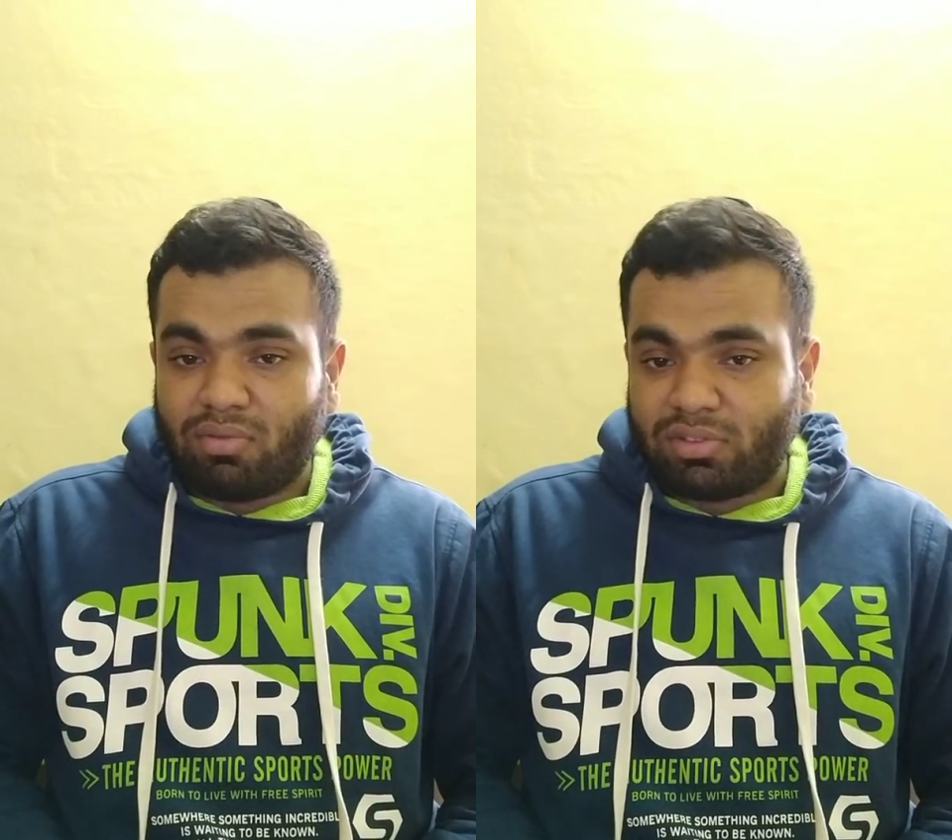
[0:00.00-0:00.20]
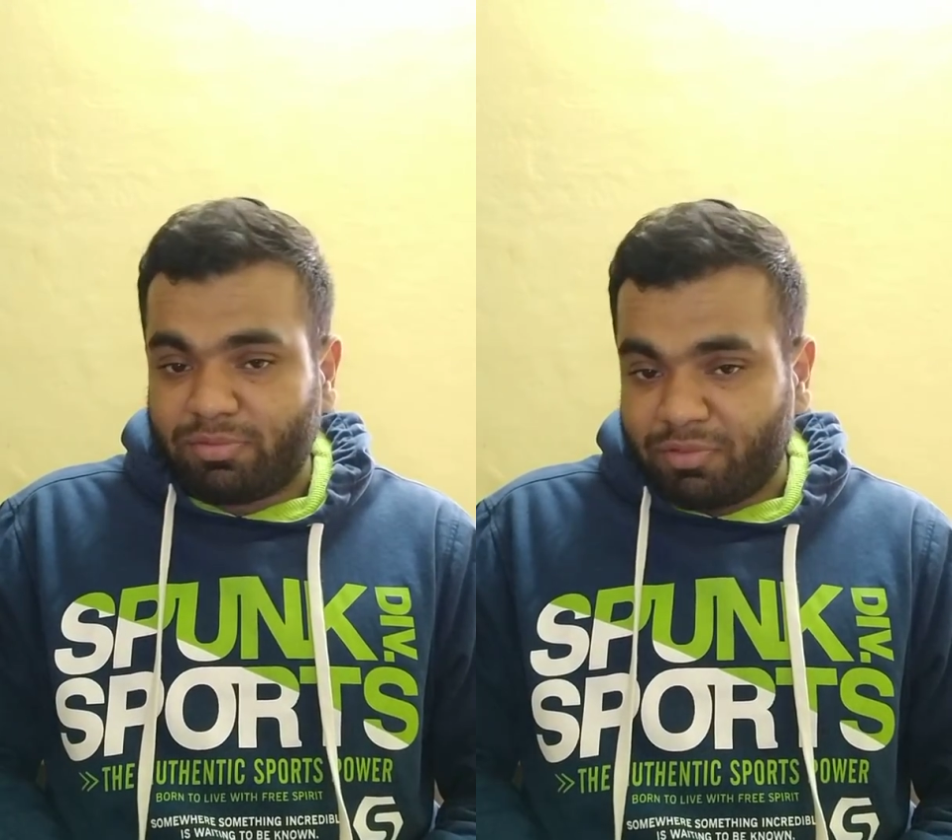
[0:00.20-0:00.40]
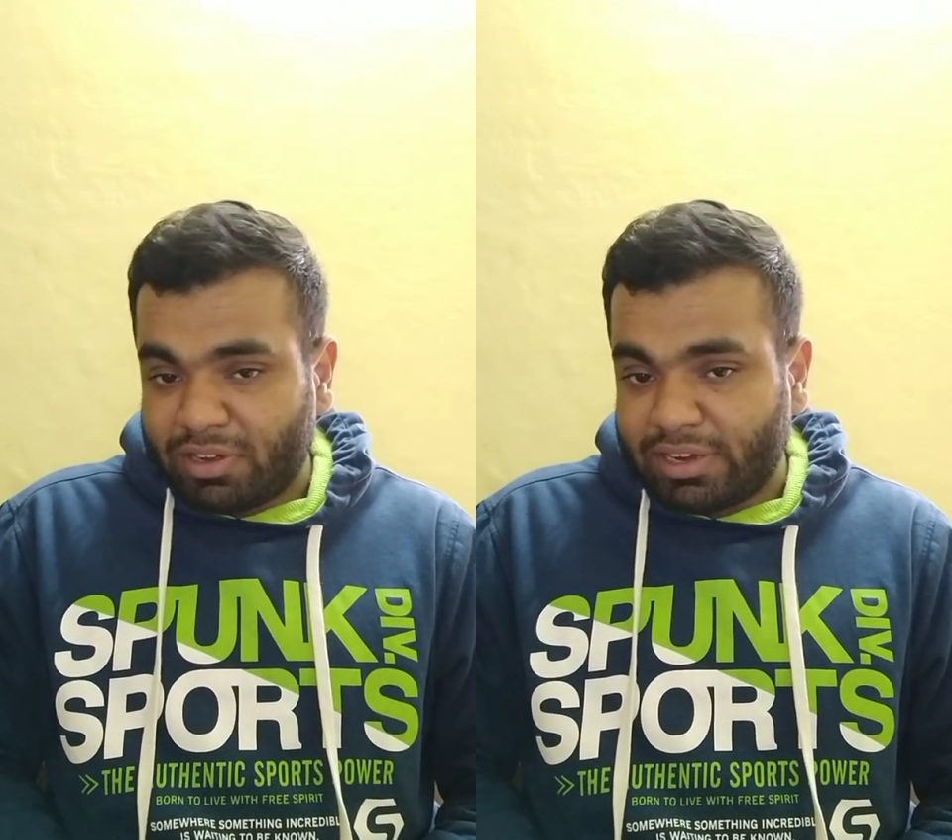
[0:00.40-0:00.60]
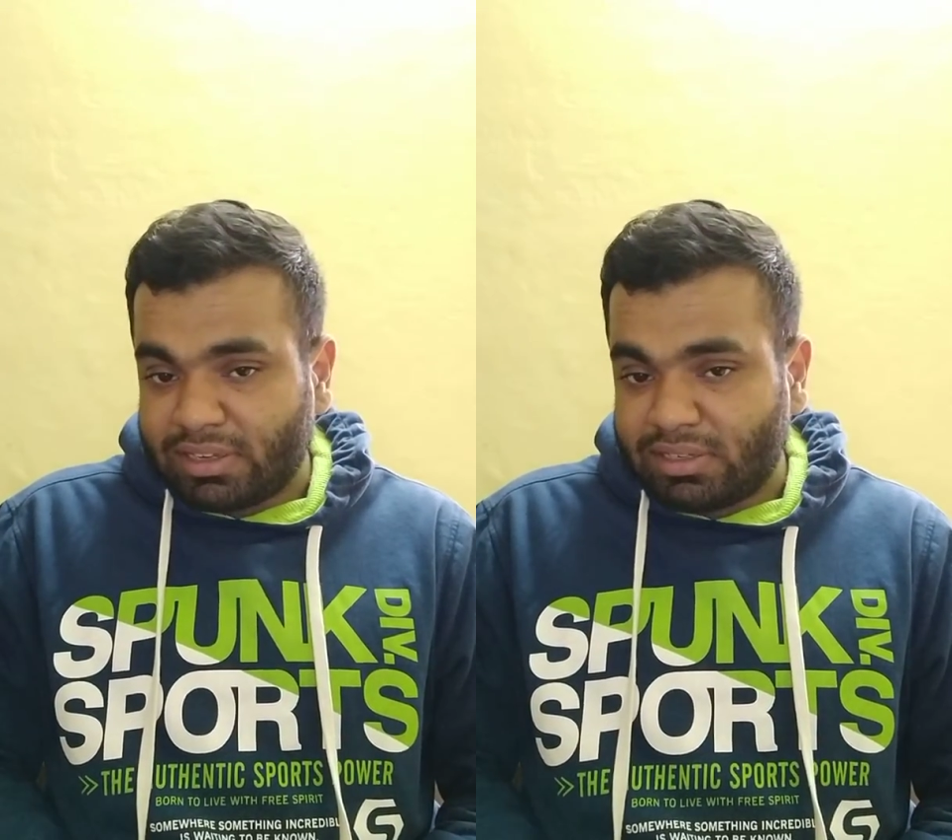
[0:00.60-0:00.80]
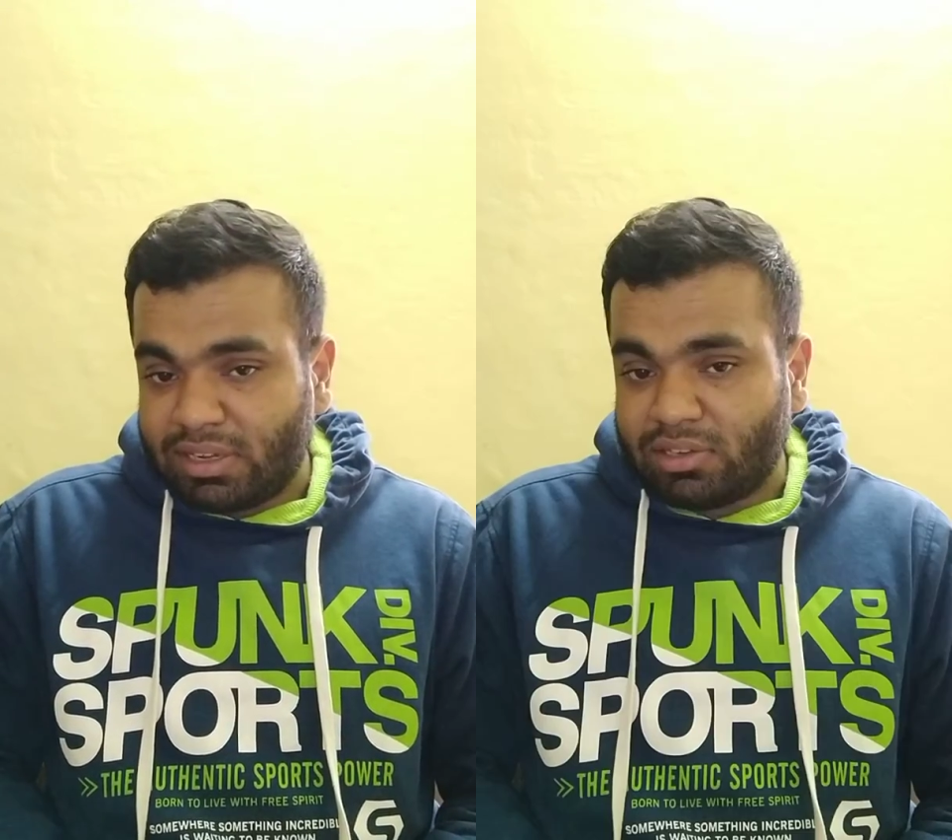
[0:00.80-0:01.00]
was
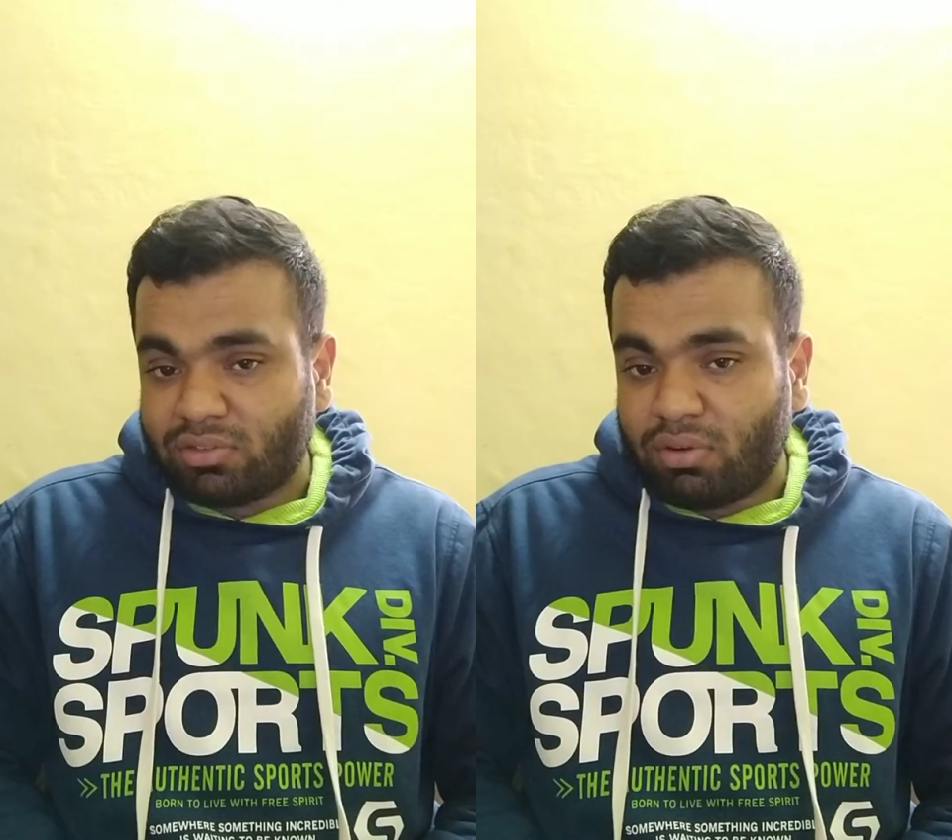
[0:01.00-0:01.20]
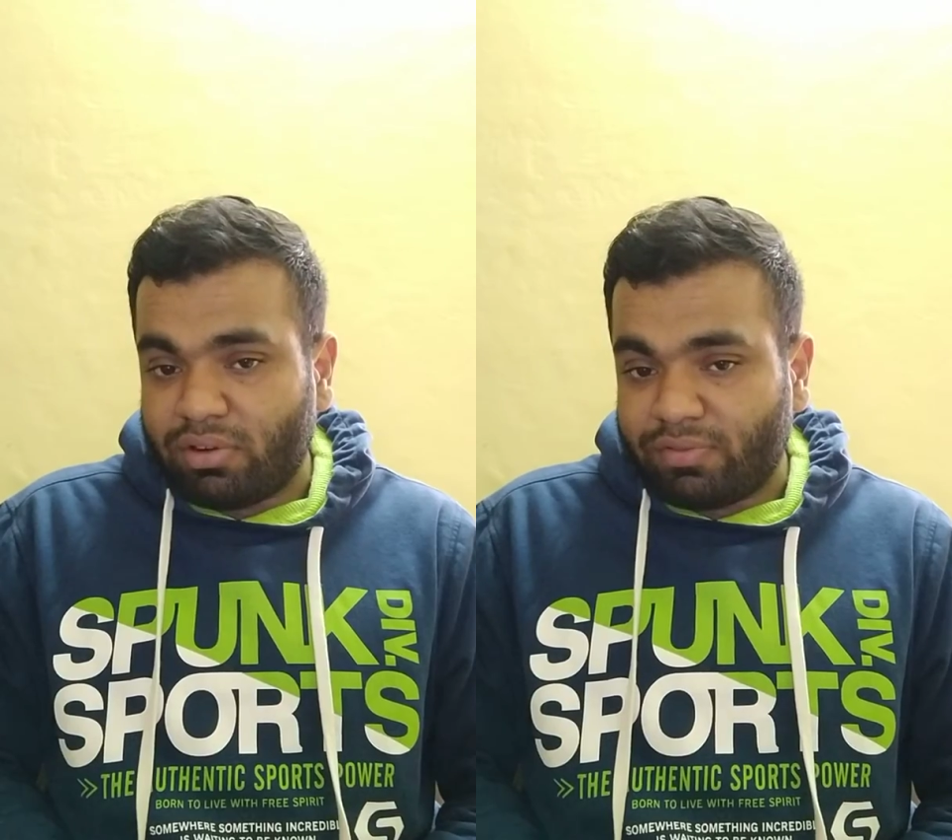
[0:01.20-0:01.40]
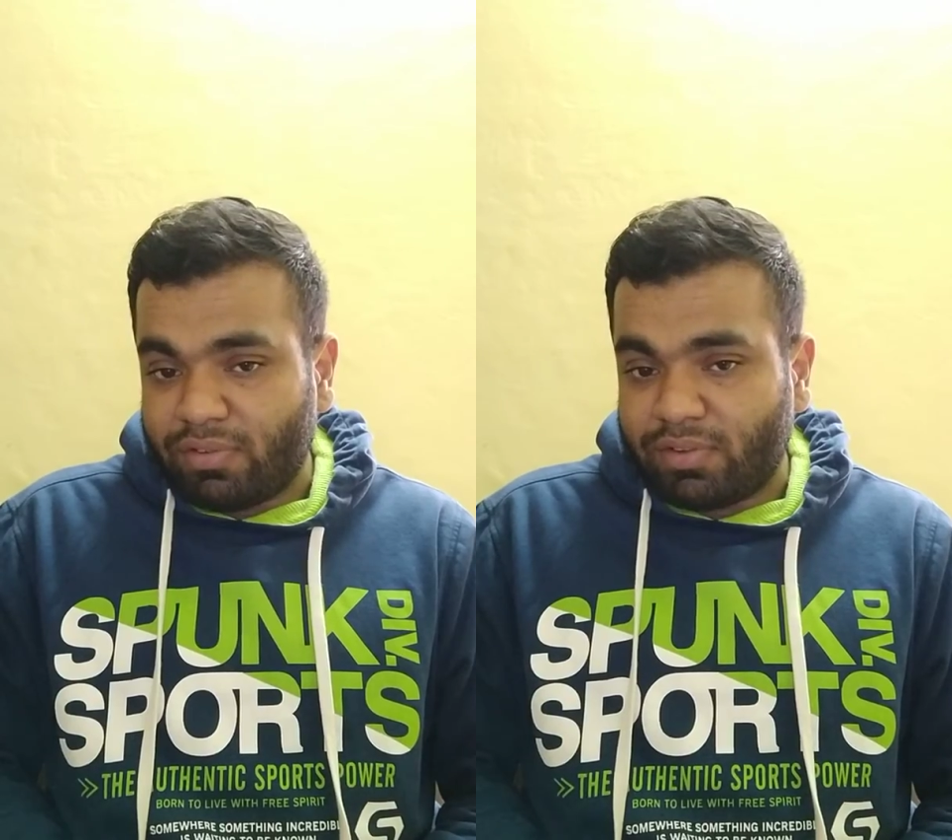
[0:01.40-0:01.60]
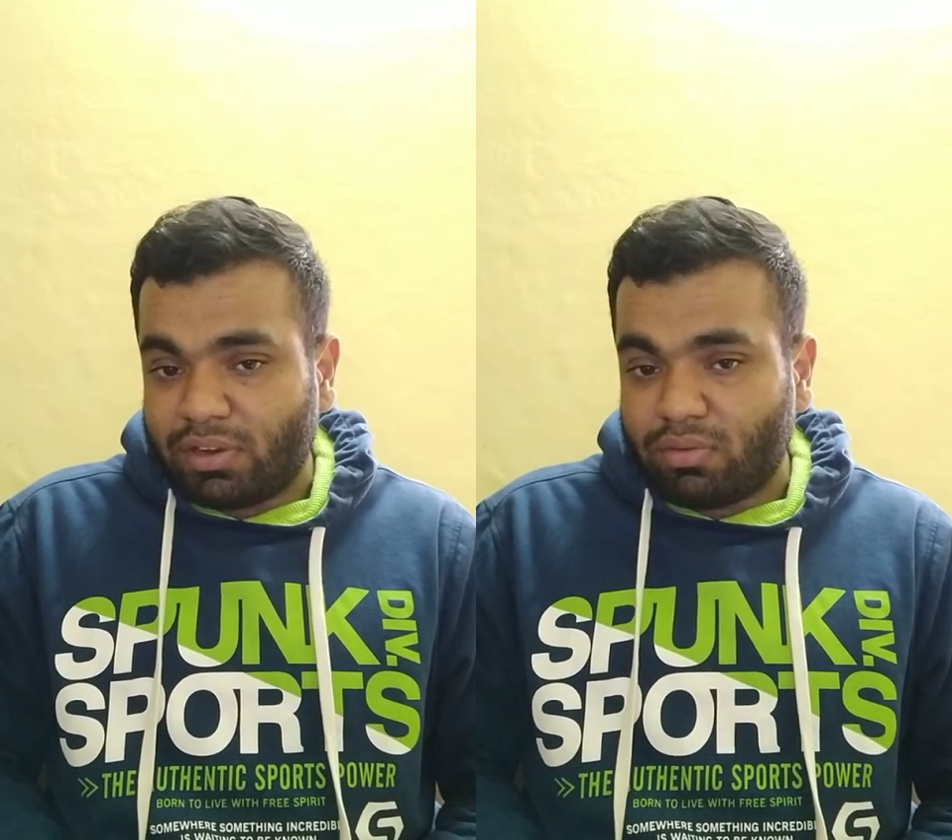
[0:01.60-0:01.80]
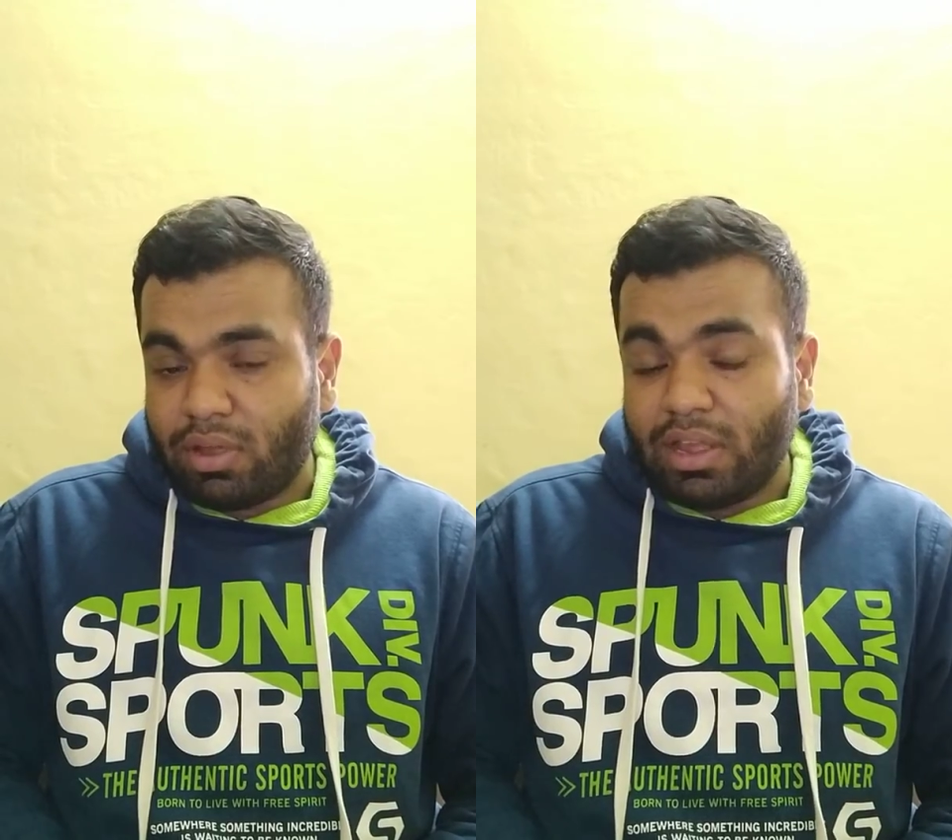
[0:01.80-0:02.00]
fantastic. He scored
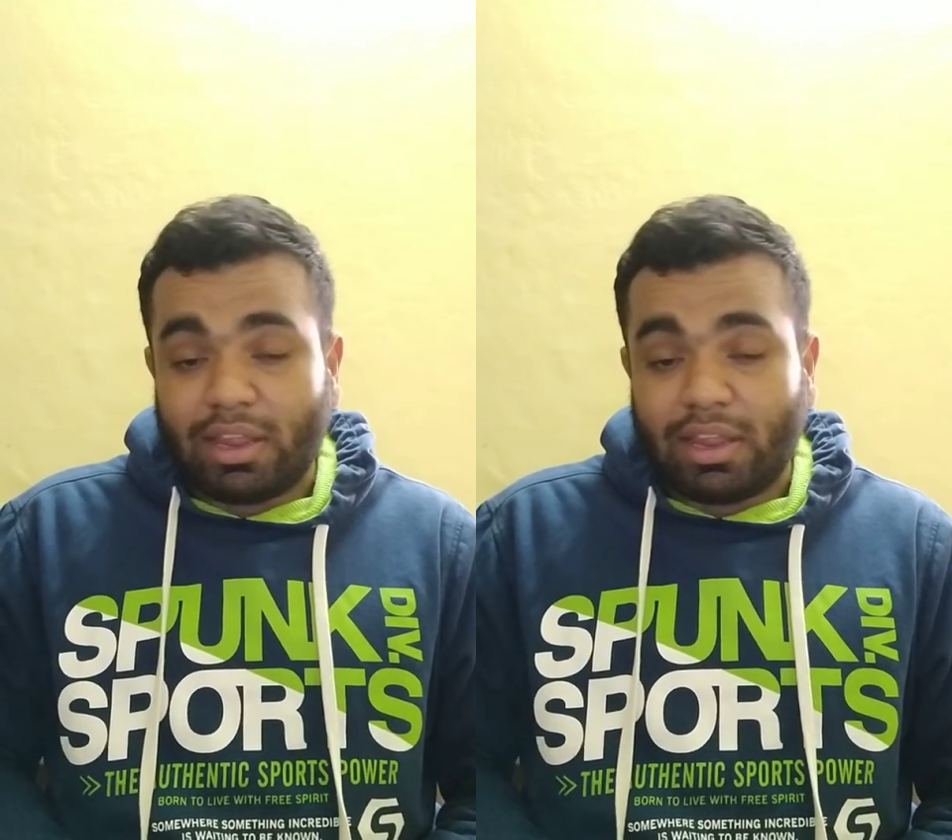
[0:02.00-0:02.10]
52.